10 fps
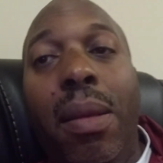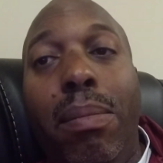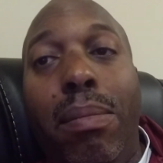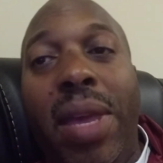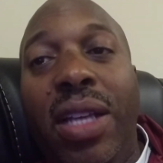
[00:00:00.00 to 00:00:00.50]

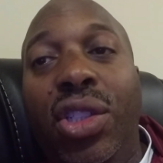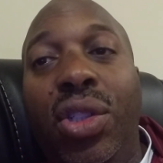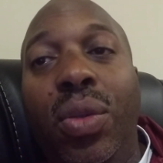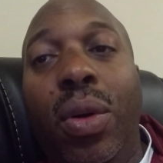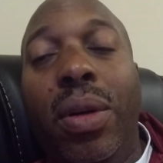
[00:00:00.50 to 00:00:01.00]
Make
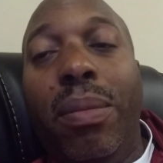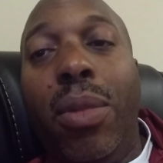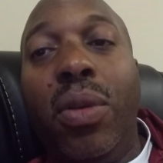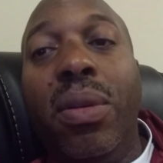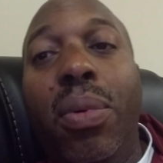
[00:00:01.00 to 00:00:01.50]
sure,
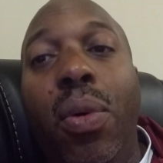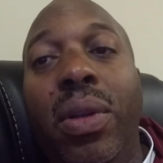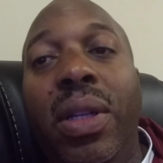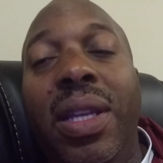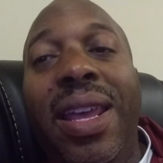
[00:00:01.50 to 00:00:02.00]
most
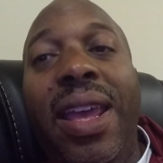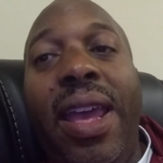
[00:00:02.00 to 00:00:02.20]
importantly,